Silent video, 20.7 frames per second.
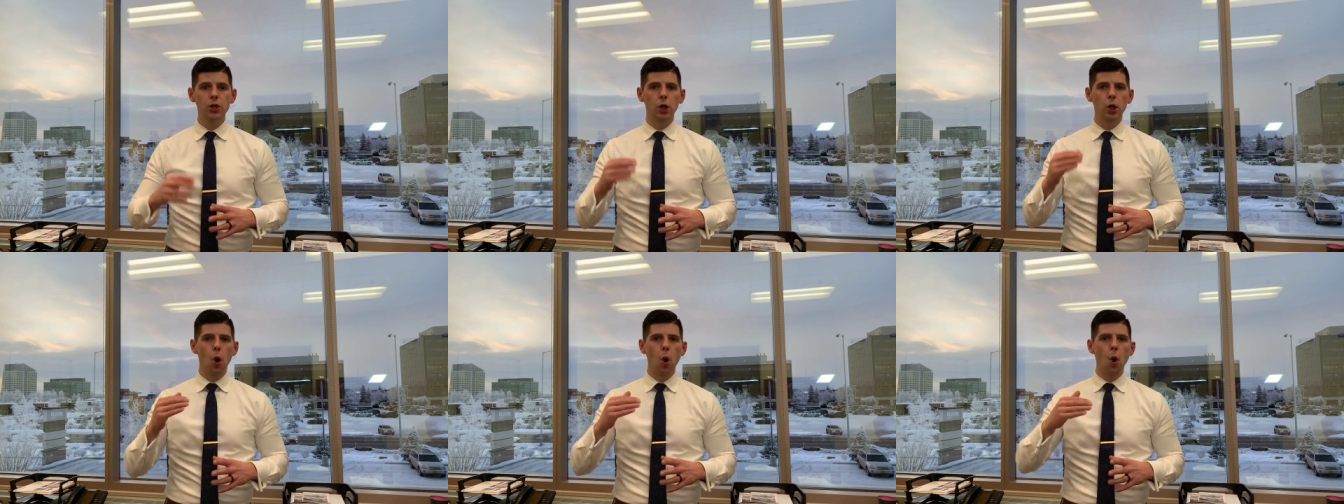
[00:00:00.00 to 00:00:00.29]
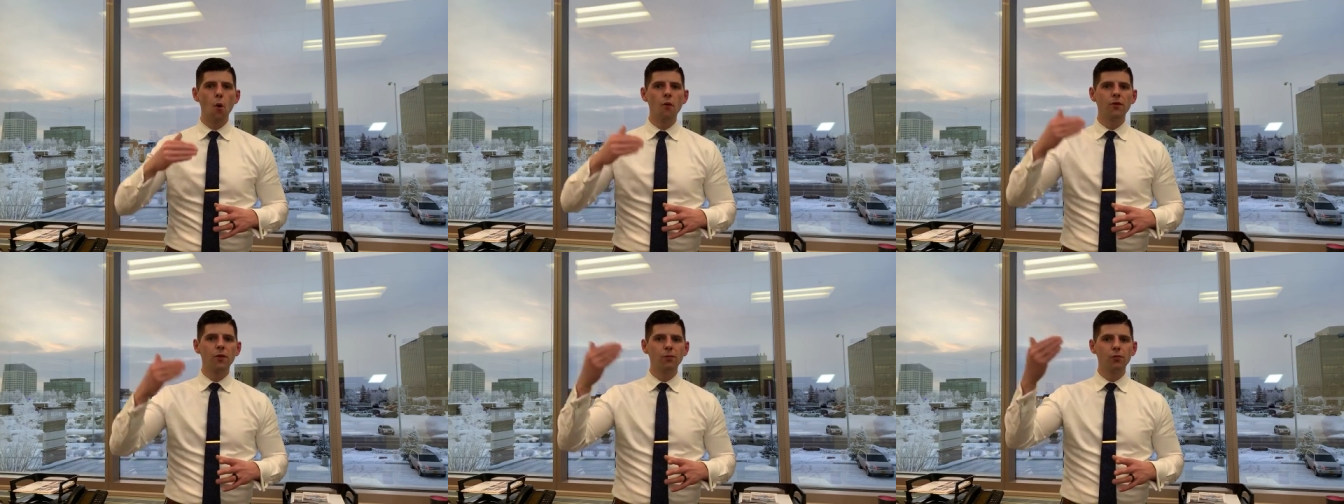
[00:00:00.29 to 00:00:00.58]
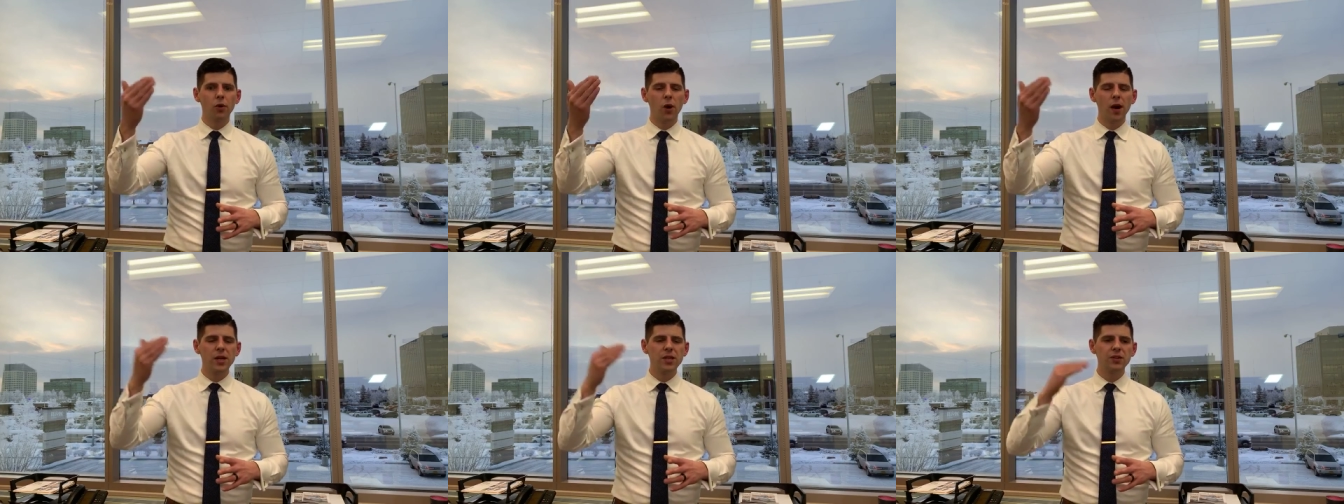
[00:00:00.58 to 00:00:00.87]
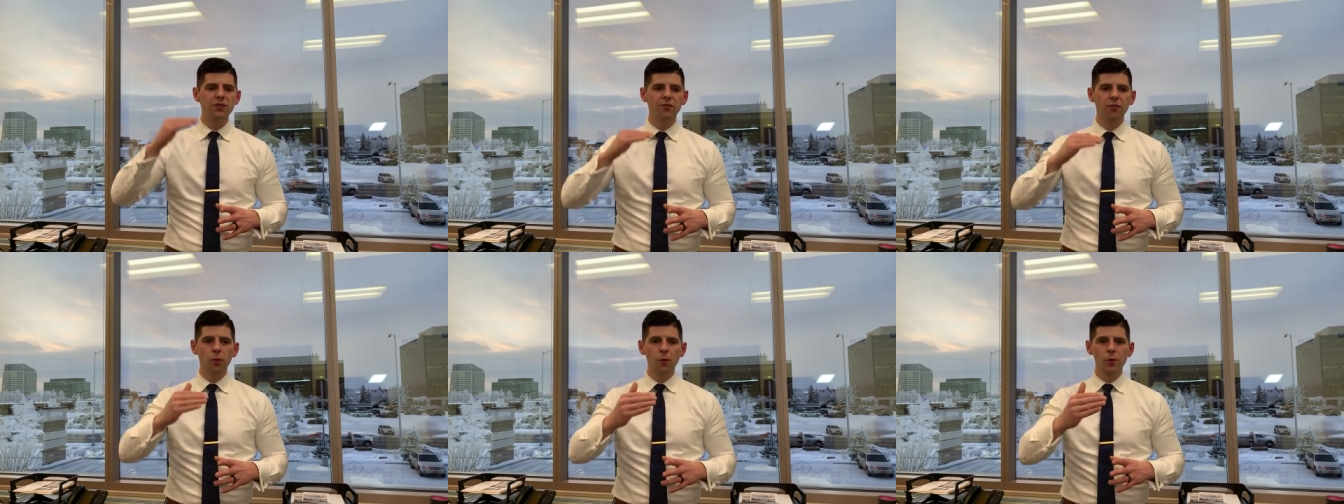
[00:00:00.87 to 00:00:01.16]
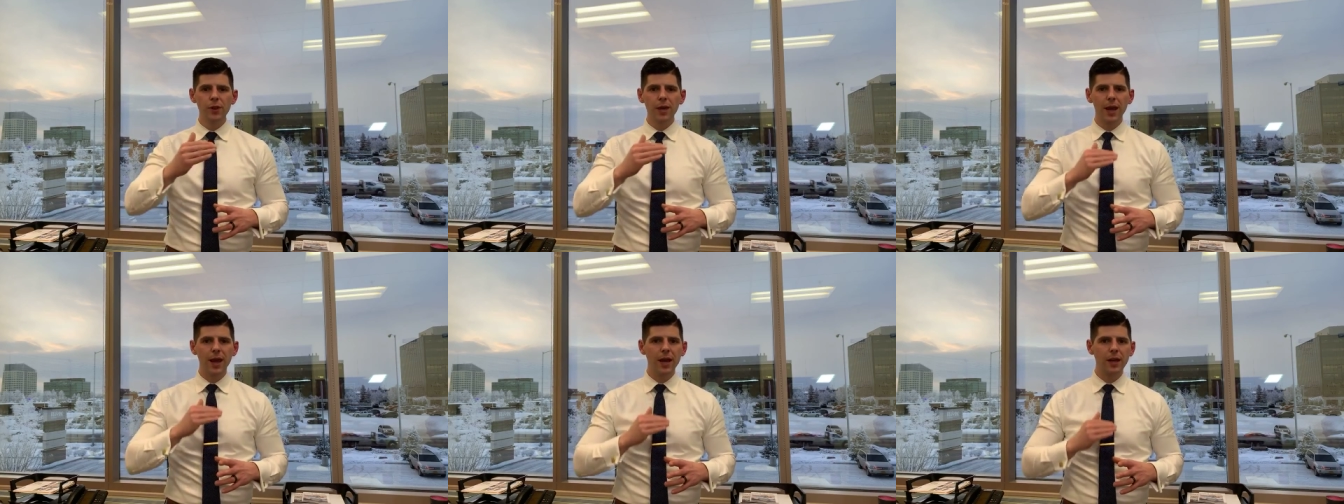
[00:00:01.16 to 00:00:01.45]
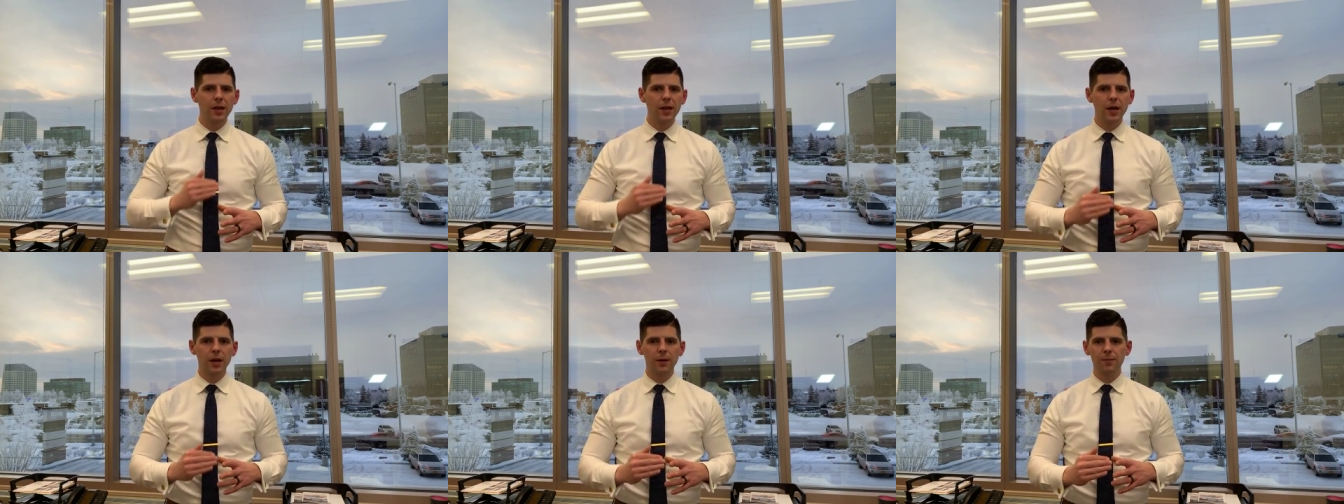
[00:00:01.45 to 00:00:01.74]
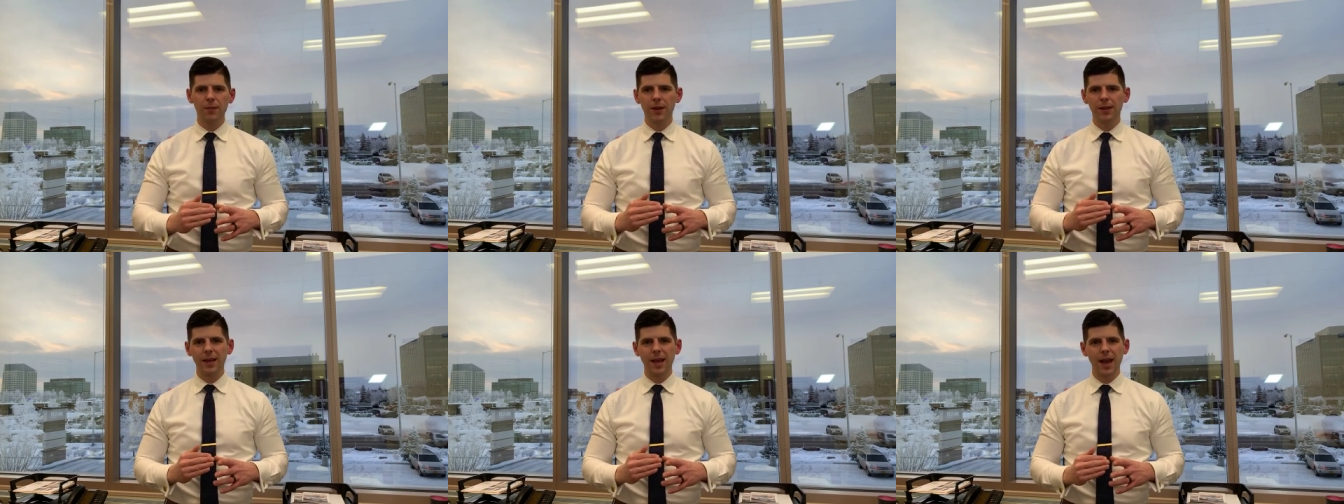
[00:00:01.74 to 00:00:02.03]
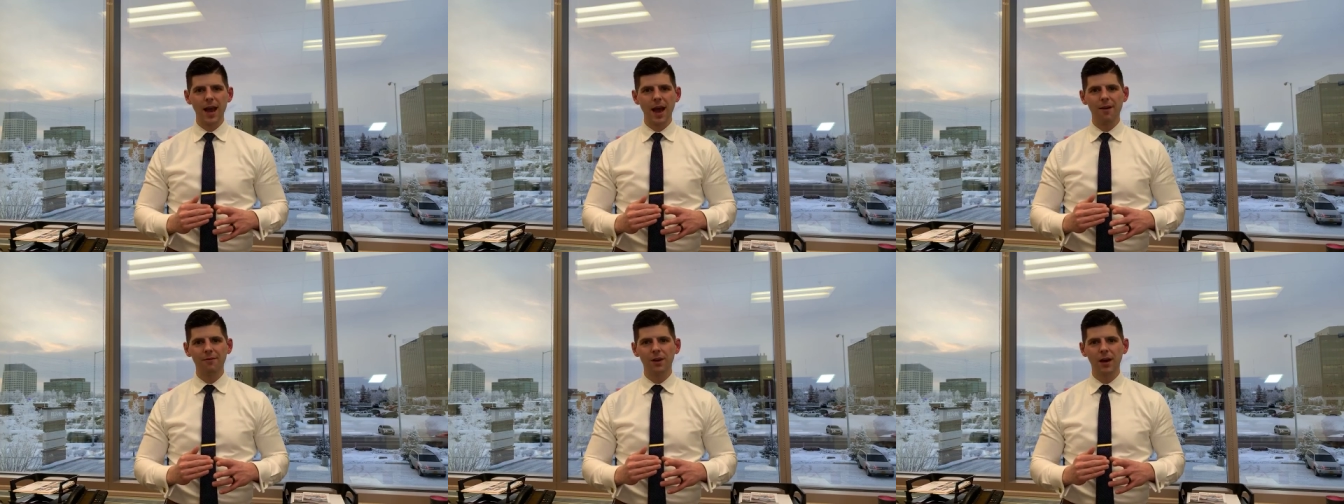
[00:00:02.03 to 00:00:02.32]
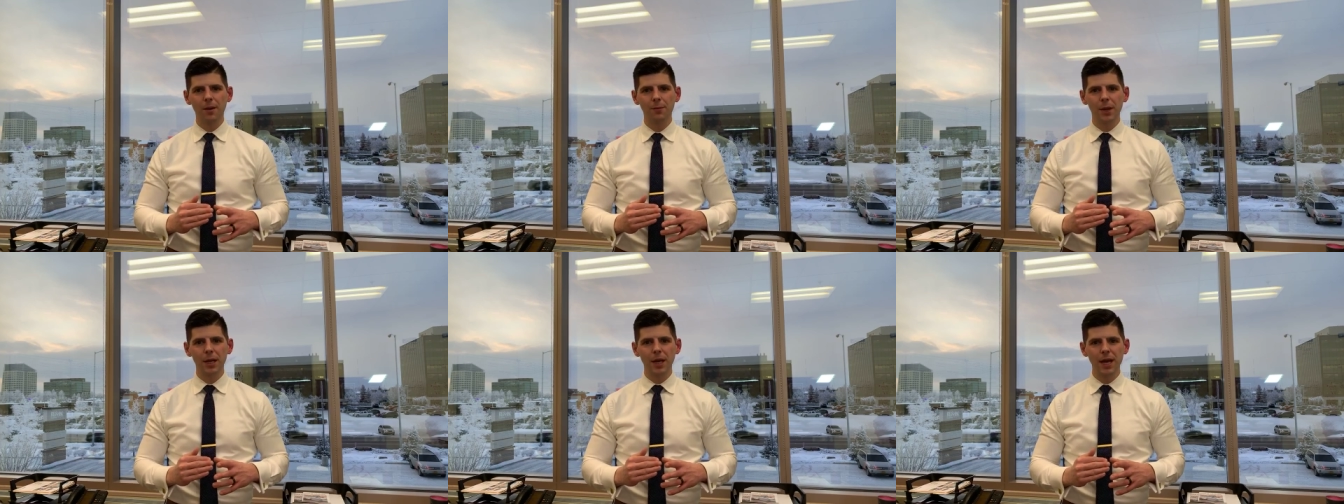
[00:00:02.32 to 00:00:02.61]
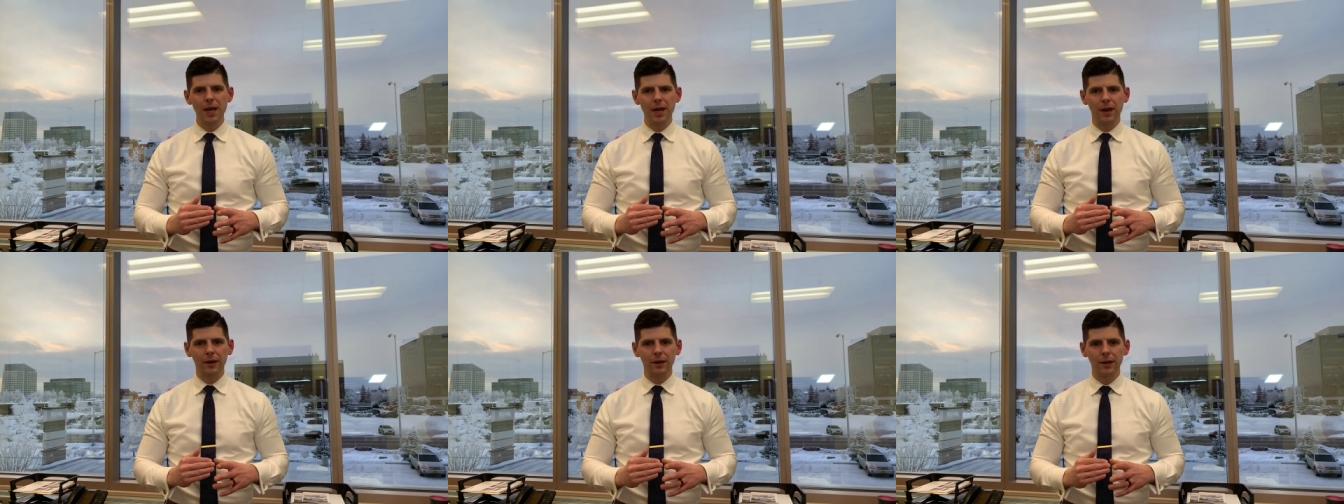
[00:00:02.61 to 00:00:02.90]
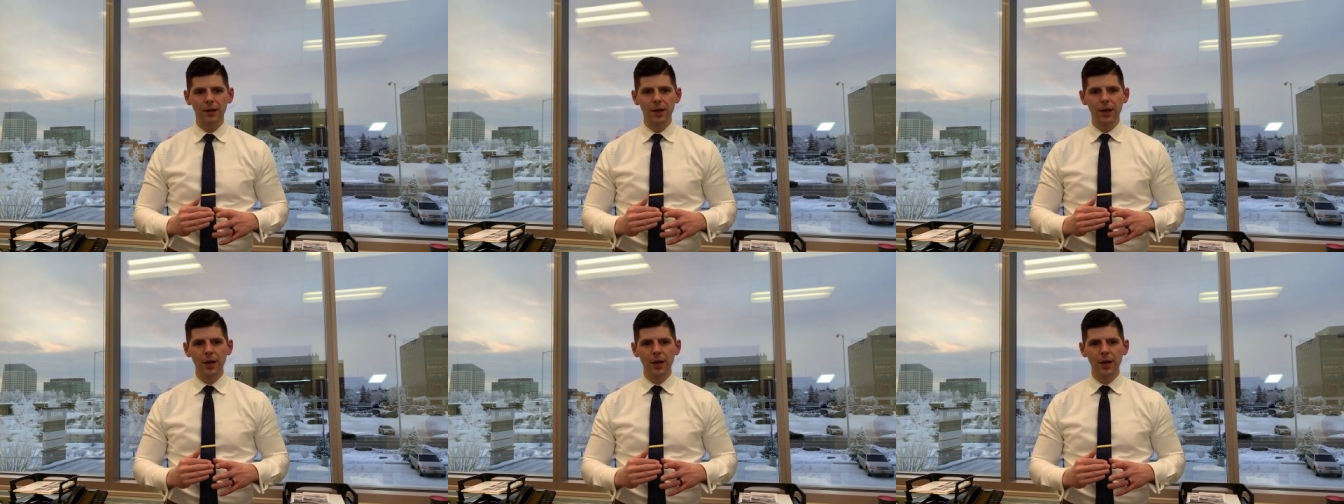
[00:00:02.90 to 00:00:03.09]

are overpriced for the income that they have coming in.